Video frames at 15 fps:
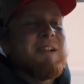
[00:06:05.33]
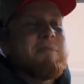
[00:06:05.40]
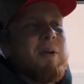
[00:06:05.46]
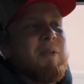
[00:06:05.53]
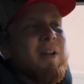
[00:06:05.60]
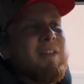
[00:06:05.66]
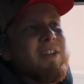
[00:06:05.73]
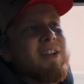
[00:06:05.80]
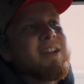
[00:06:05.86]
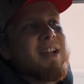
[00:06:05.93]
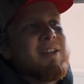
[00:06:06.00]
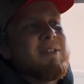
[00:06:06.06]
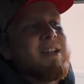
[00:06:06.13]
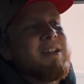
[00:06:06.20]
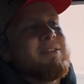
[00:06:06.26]
But whenever you're
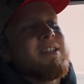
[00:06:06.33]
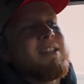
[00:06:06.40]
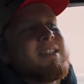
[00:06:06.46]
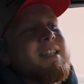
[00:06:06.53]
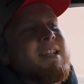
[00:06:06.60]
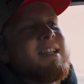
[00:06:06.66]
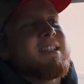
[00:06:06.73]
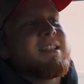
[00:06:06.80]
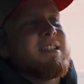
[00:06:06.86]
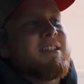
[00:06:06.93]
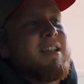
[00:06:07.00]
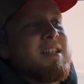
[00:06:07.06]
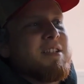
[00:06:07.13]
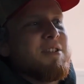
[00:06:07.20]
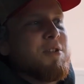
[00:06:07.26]
coming into real estate as
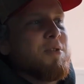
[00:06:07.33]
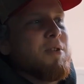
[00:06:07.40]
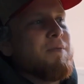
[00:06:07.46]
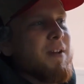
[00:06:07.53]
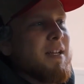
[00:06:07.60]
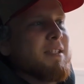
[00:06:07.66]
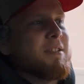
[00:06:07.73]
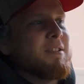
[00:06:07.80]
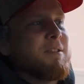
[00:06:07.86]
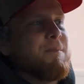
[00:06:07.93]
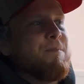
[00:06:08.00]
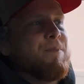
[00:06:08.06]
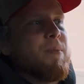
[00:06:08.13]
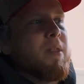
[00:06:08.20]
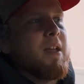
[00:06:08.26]
a new investor,
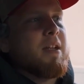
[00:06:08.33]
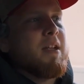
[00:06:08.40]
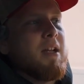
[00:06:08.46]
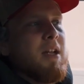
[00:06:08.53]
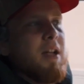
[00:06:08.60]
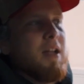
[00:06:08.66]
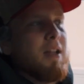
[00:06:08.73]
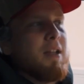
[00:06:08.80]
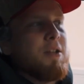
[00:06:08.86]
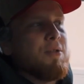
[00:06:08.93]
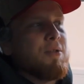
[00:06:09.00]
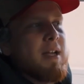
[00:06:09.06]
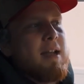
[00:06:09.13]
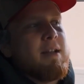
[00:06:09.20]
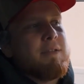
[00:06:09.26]

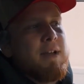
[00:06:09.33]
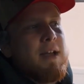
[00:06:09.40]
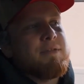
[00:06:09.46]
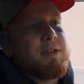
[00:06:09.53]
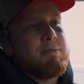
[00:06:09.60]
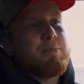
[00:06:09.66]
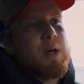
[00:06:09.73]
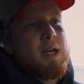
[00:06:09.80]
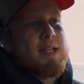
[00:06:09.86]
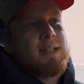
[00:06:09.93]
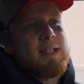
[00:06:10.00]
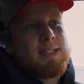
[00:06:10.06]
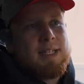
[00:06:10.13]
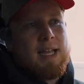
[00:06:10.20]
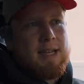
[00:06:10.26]
you kind of have to break
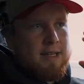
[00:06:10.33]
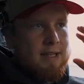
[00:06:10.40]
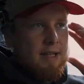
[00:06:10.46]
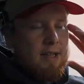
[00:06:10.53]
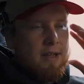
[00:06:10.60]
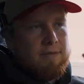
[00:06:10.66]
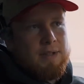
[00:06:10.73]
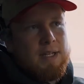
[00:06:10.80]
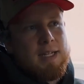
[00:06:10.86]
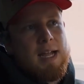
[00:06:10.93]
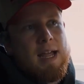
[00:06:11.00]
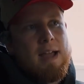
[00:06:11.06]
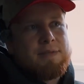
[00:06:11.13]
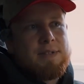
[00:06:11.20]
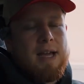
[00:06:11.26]
this idea of like, I
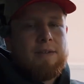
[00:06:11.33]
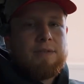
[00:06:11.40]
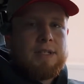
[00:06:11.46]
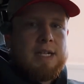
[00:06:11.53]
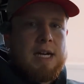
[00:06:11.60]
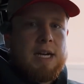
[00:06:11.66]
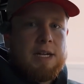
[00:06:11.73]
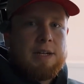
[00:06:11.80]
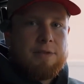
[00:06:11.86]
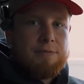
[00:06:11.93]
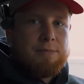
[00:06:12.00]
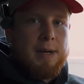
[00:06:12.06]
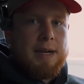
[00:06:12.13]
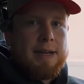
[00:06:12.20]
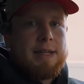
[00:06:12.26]
have to have a ton of
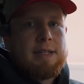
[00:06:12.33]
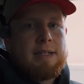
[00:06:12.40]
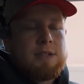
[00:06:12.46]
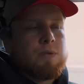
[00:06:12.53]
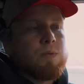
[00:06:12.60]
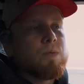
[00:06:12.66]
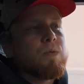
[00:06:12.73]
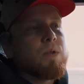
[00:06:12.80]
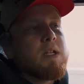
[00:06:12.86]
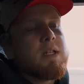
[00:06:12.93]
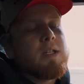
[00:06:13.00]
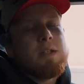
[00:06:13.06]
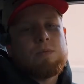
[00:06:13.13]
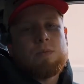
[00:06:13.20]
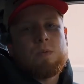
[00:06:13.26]
money. It's
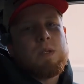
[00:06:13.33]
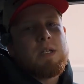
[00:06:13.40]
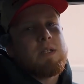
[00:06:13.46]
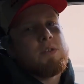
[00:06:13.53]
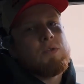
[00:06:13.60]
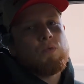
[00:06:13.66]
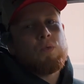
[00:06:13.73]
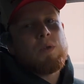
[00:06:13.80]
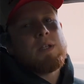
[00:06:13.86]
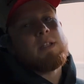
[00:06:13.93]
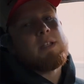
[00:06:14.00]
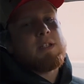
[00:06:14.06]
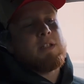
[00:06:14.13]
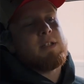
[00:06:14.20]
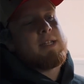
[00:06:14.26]
really, really,
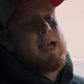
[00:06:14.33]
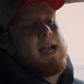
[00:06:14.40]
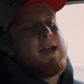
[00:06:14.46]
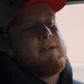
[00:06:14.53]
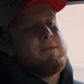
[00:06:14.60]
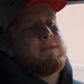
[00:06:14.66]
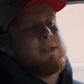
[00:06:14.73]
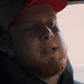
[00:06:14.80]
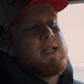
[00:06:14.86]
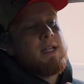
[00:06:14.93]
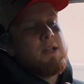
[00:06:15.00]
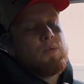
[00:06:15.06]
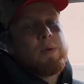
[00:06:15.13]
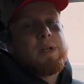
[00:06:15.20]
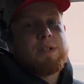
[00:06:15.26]
really good to have
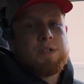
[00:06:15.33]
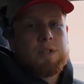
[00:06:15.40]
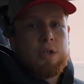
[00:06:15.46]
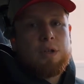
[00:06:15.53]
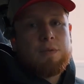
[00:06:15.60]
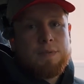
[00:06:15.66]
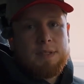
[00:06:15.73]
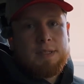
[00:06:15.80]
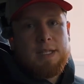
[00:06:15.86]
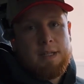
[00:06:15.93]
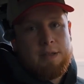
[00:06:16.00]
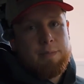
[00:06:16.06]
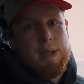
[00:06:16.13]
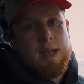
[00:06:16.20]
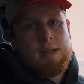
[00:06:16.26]
reserves
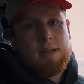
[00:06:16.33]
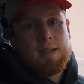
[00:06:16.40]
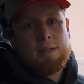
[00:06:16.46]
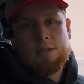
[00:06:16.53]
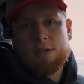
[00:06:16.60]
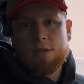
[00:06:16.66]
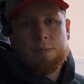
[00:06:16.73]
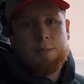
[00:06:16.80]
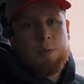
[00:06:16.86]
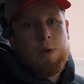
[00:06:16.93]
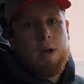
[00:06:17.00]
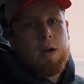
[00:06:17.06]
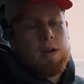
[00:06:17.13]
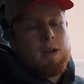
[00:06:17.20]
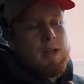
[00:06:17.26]
in the bank. Don't get me
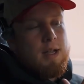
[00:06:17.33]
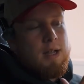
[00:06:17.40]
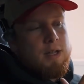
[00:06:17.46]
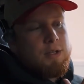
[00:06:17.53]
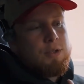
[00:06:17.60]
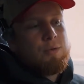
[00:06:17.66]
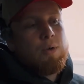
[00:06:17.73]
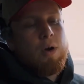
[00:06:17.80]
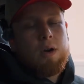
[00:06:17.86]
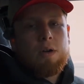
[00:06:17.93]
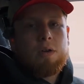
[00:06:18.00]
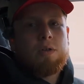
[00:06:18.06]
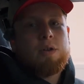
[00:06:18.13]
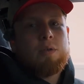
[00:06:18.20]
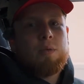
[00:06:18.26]
wrong. You are
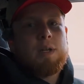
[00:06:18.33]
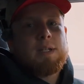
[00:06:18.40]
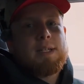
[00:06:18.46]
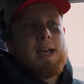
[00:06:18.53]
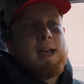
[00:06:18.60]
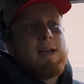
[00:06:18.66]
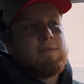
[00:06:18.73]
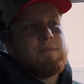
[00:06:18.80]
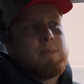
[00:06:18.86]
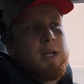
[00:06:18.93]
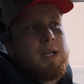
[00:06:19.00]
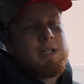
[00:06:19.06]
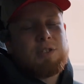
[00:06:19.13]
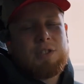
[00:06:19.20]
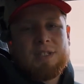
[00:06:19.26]
going to want to have
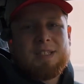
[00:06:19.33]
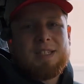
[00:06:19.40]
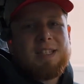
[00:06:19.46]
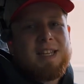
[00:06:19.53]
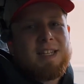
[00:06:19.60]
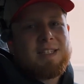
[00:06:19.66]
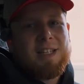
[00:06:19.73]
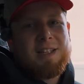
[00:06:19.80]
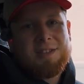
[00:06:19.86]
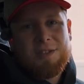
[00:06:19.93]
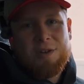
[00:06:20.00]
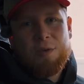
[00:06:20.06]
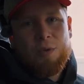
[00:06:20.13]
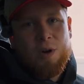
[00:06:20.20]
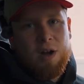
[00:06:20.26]
money just in case things
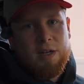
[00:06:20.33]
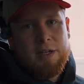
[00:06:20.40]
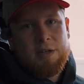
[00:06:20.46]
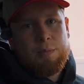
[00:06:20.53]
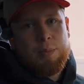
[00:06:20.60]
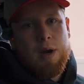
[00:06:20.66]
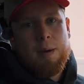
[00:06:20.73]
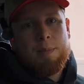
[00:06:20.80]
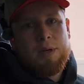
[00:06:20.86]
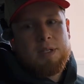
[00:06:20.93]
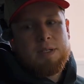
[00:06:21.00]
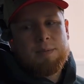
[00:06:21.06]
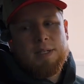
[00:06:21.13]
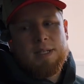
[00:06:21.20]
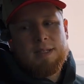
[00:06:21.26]
go wrong at your
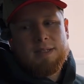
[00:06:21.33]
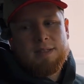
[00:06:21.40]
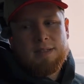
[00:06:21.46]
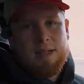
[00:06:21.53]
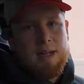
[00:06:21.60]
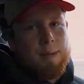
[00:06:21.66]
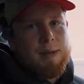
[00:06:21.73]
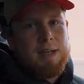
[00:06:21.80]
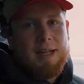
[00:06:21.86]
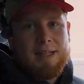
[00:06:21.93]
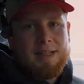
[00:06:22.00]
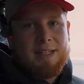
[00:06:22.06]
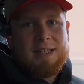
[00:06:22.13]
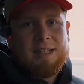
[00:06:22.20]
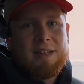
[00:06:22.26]
properties because, I mean,
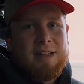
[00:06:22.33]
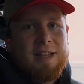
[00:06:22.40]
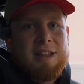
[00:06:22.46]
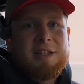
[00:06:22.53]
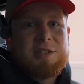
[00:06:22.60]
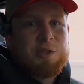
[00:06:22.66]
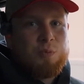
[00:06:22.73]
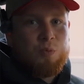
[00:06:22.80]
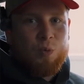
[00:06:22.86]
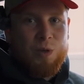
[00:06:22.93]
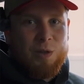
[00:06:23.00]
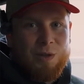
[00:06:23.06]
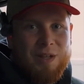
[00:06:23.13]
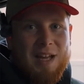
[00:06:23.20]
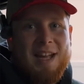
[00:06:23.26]
at the end of the day, they just
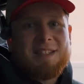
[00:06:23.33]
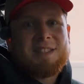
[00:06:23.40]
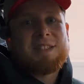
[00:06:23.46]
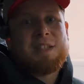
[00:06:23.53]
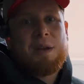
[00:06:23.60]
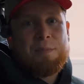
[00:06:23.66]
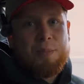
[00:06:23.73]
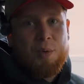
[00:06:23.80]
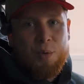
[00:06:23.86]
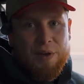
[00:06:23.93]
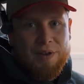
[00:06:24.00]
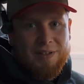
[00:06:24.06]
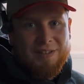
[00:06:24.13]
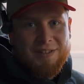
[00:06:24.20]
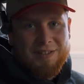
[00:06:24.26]
will at some
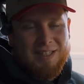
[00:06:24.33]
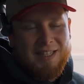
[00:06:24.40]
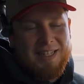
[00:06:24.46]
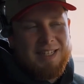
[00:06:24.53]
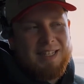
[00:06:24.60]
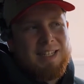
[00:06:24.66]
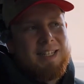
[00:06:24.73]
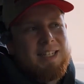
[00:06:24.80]
point, okay?